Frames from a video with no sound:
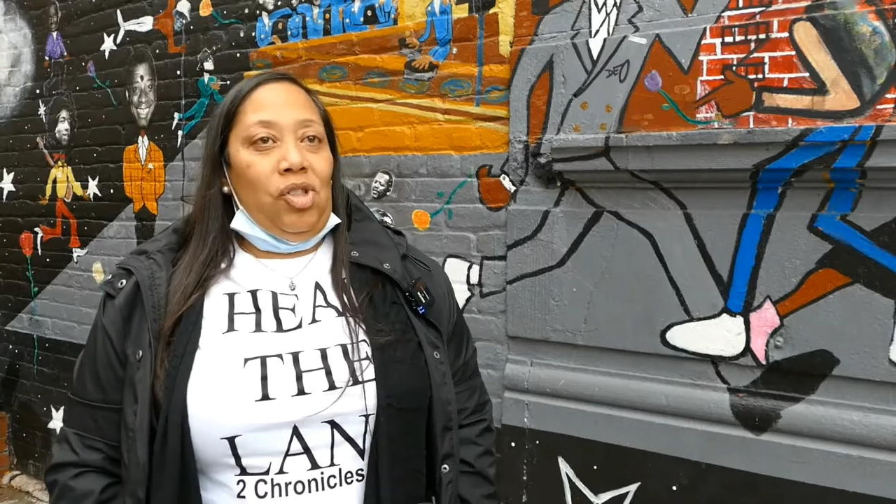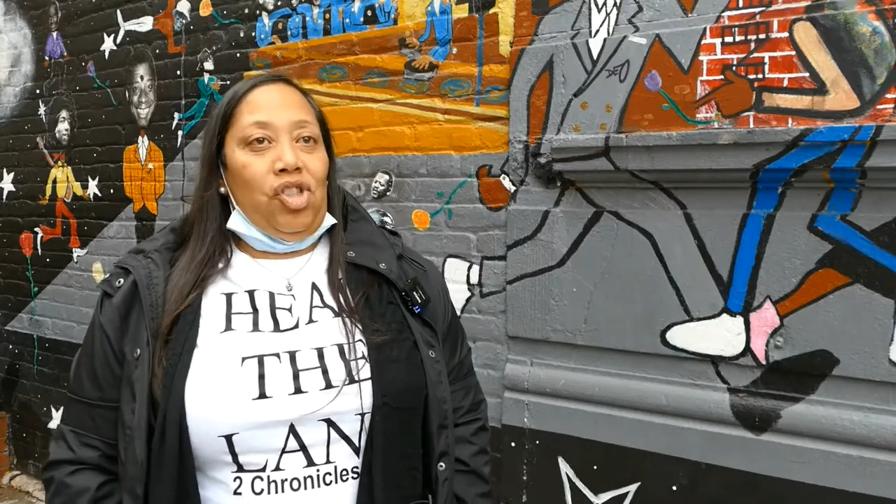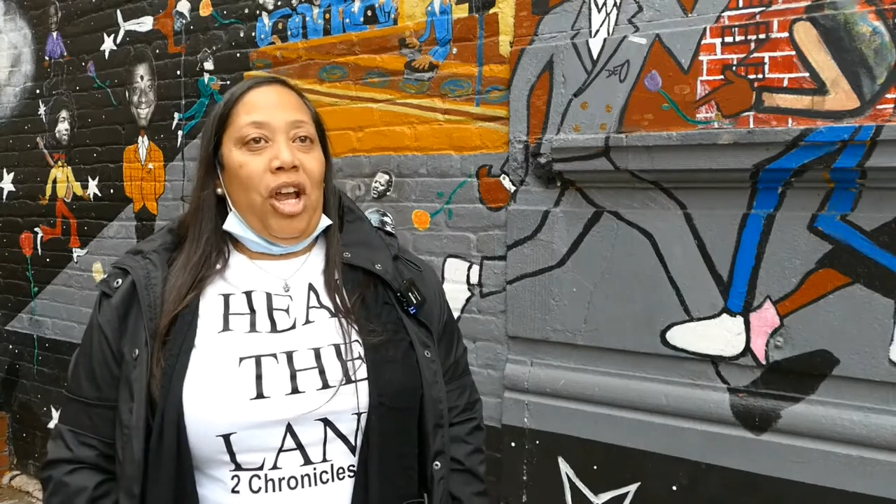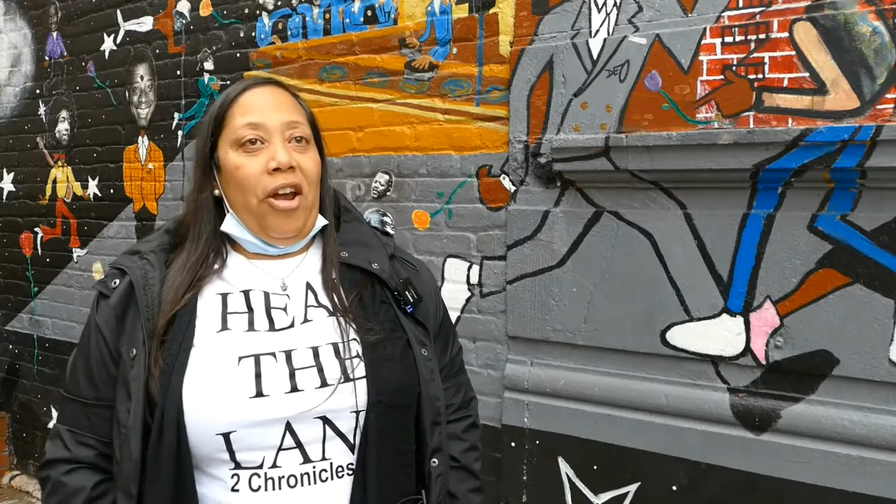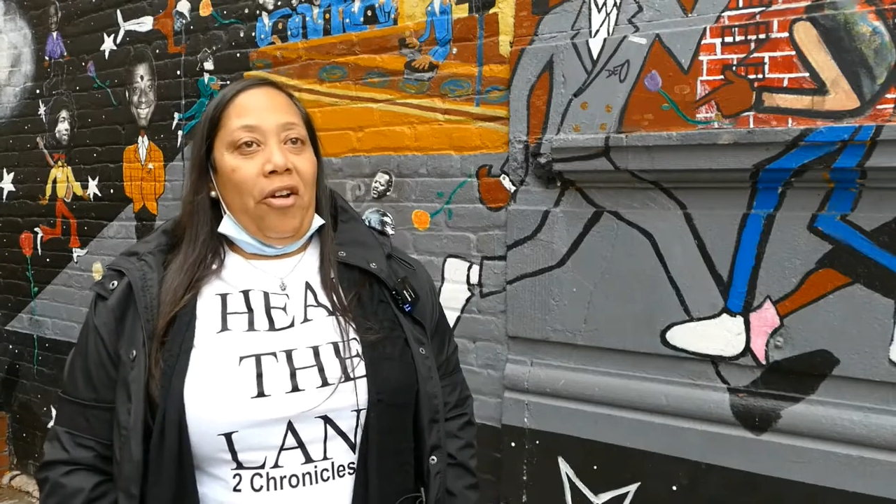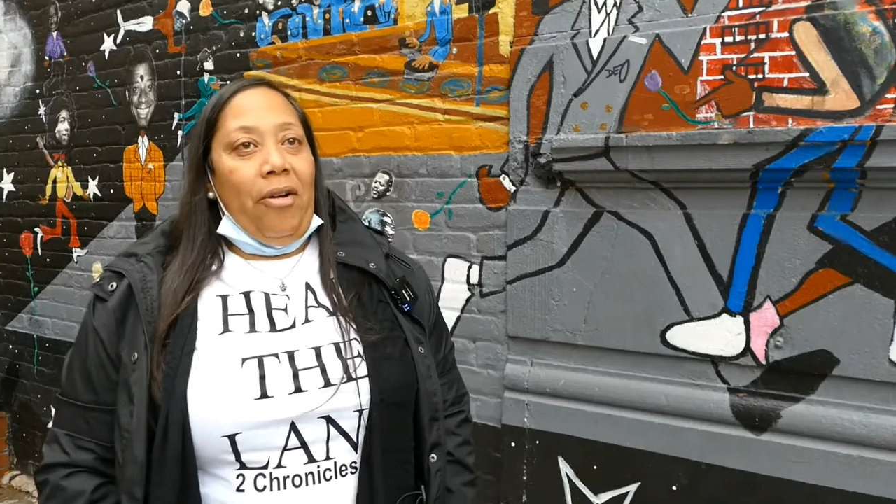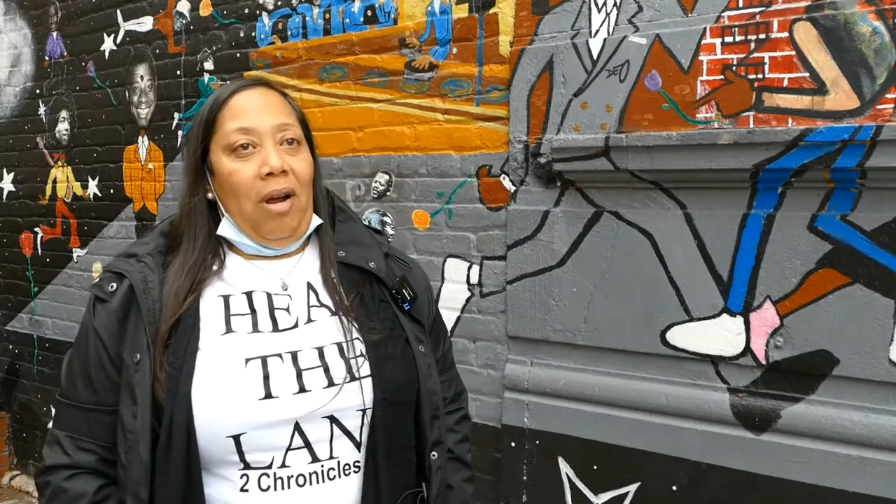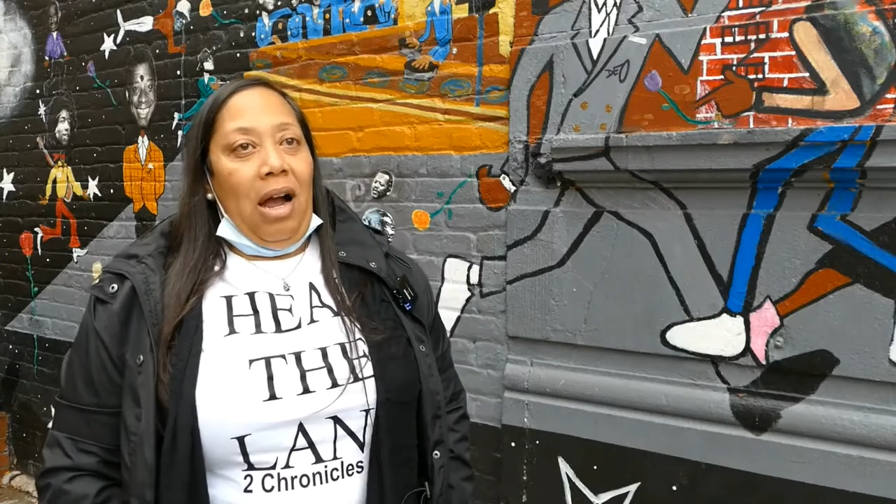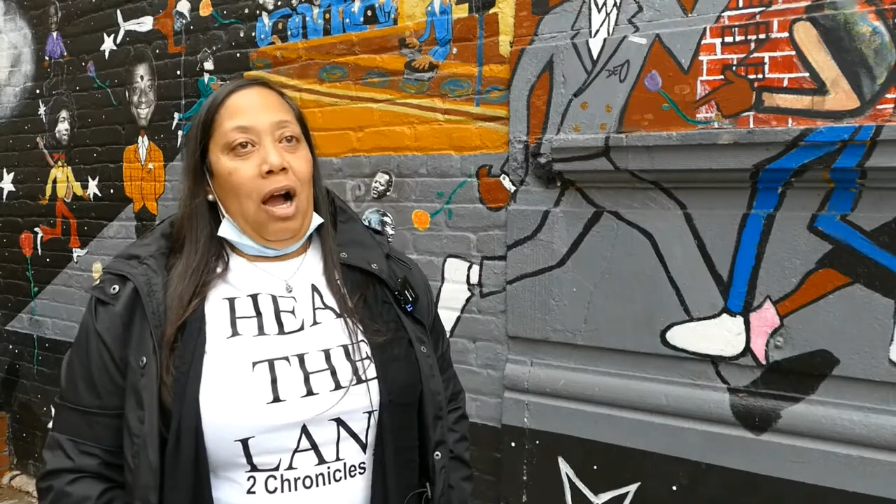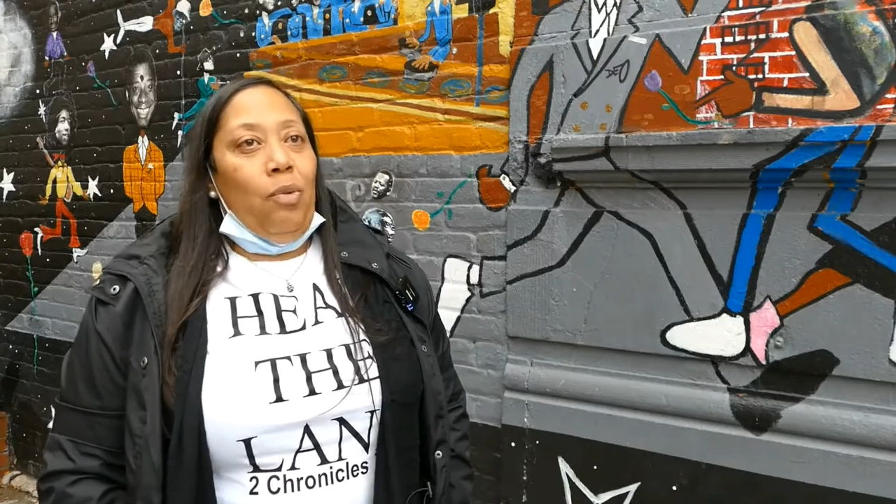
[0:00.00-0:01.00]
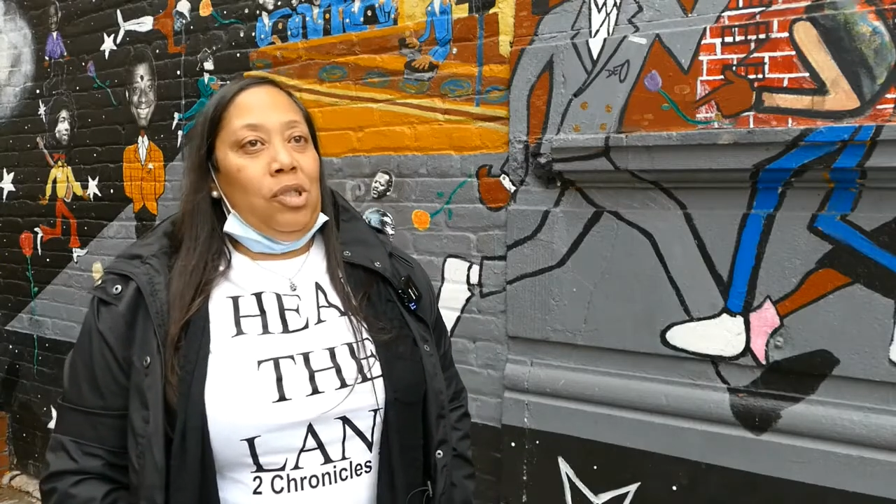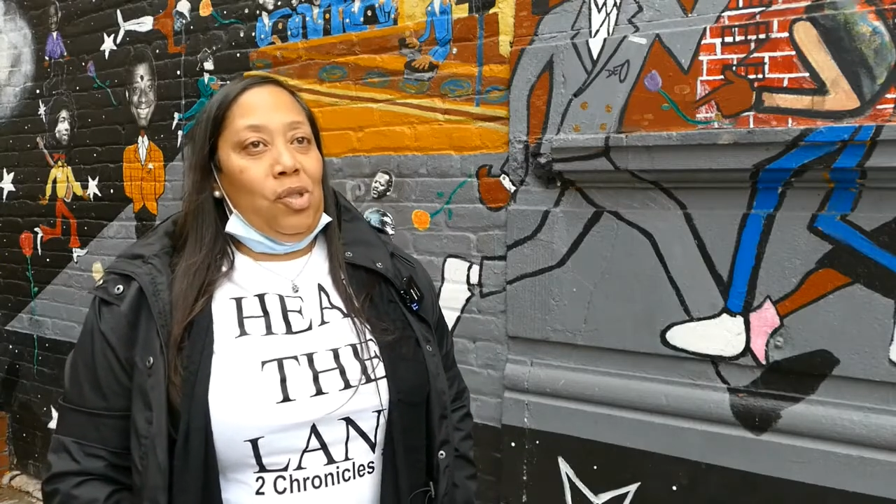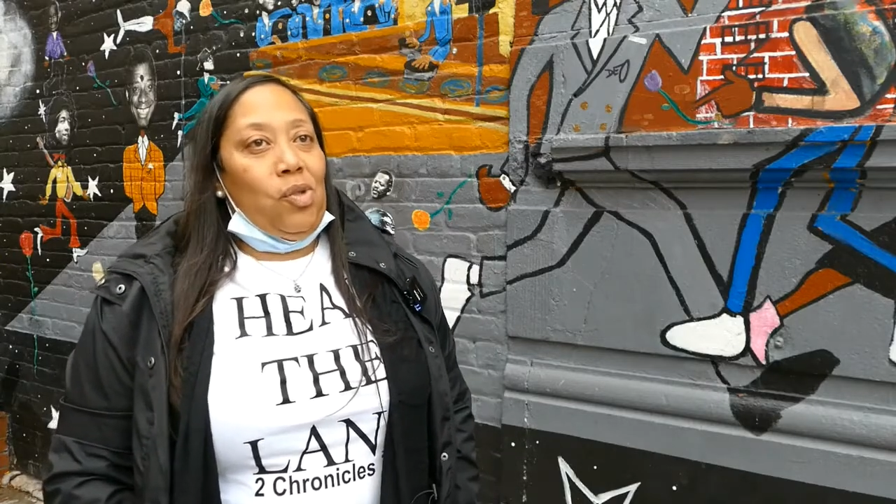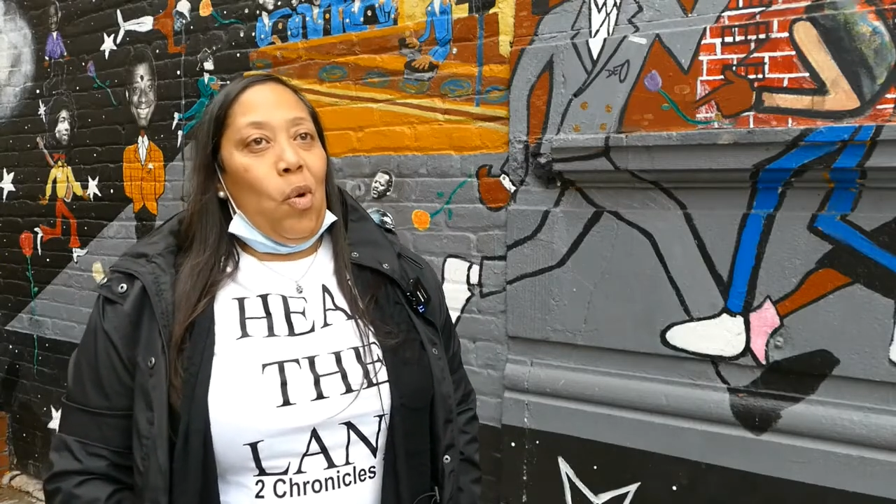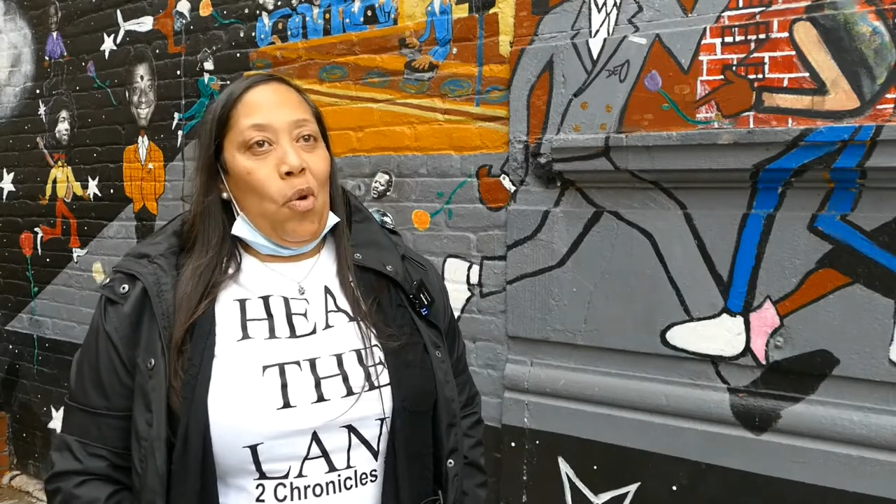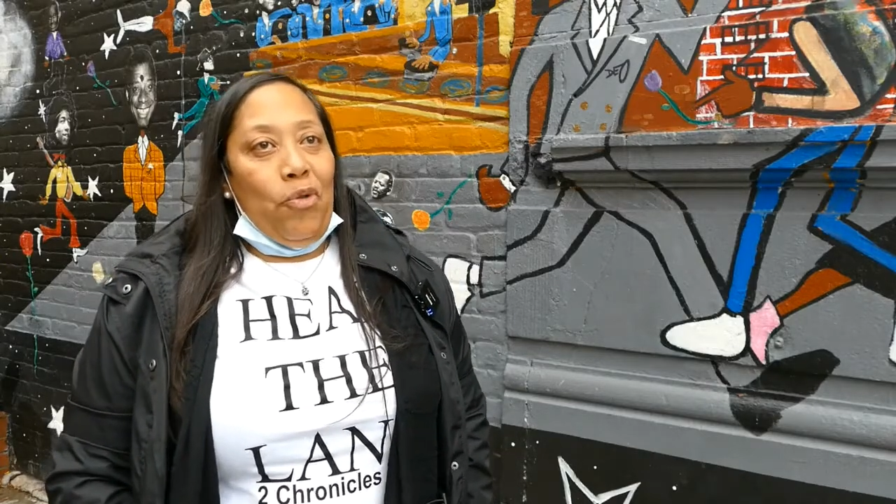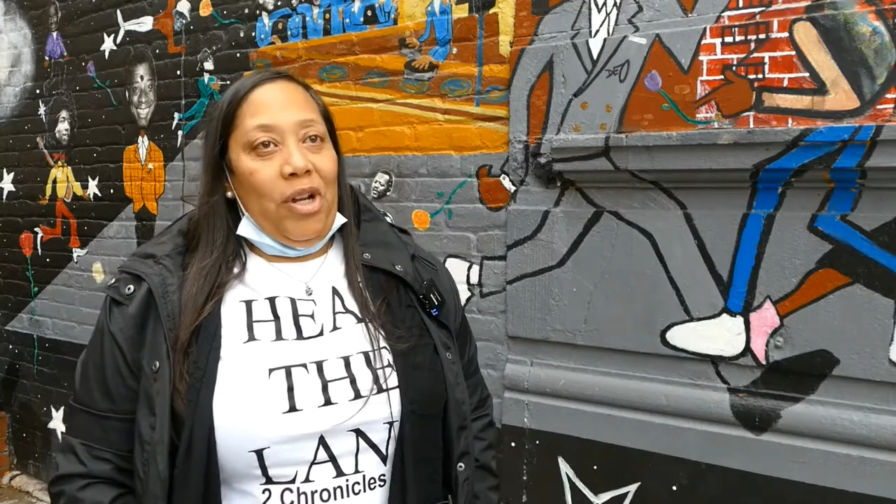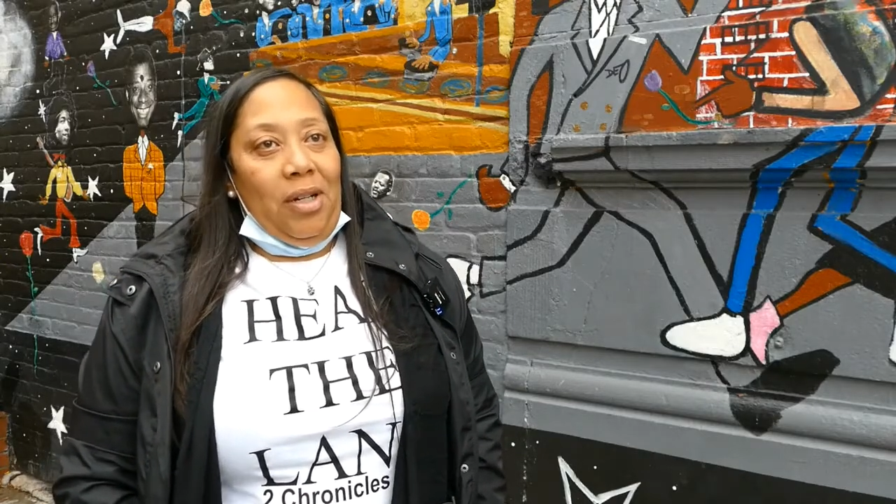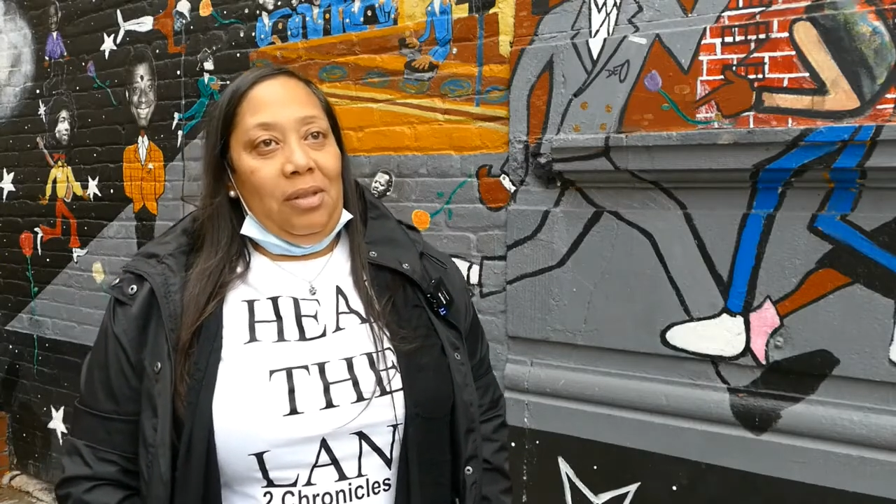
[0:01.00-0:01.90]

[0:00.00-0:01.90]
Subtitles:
share our story.